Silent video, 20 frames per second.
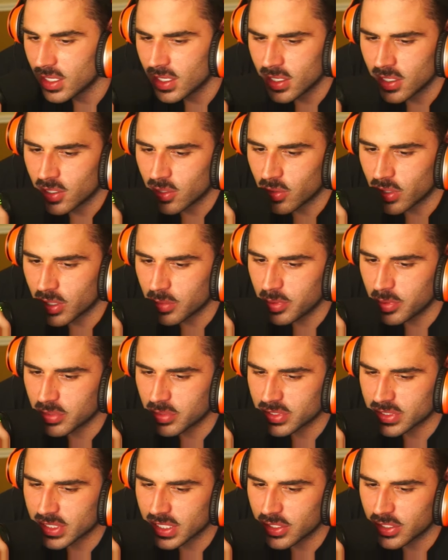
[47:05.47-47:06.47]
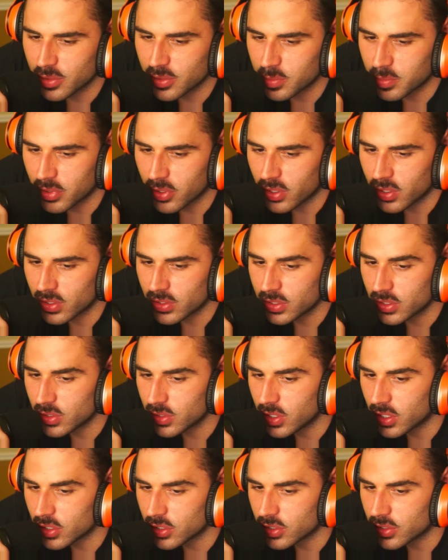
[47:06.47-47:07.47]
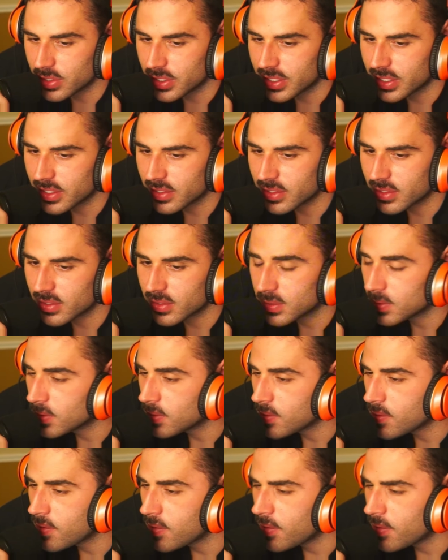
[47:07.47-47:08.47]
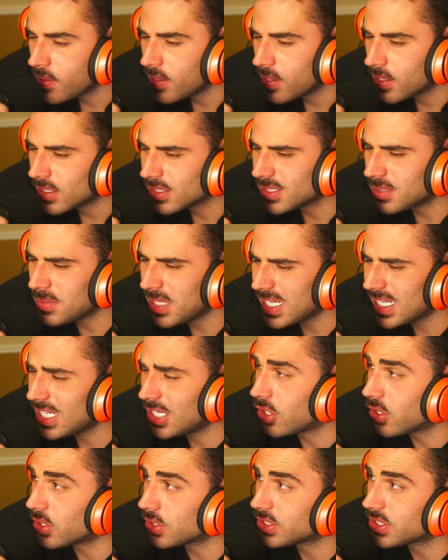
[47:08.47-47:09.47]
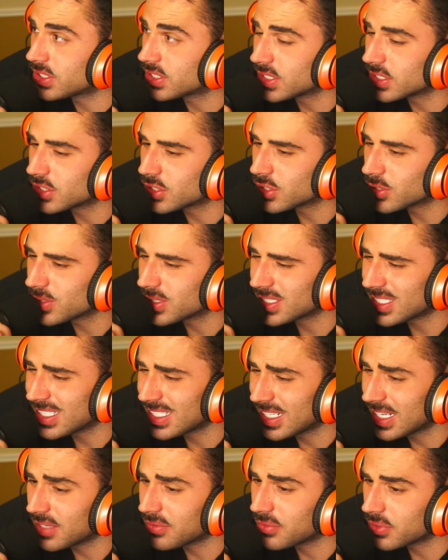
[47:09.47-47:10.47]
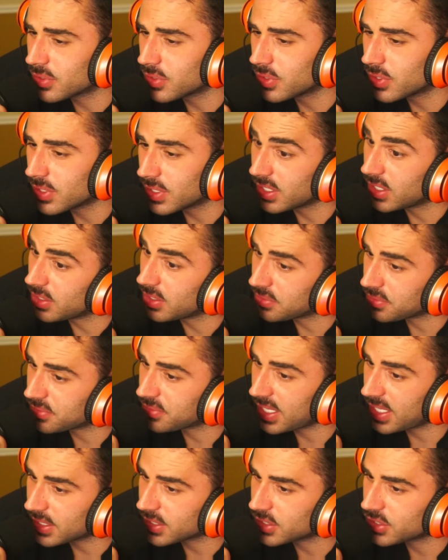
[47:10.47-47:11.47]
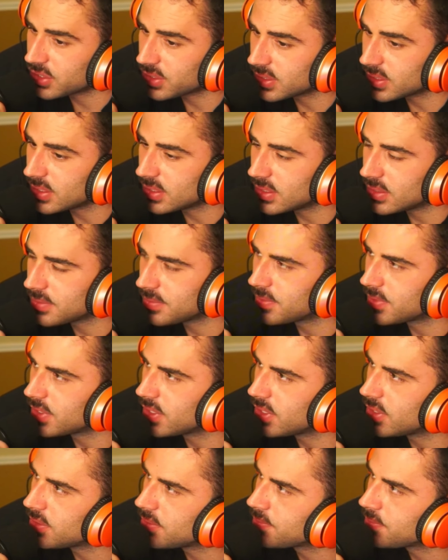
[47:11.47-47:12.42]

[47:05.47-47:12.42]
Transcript: Why do people say you're bald? You got good hair. Because I'm like a narcissist, so it's like never good enough, actually, you know?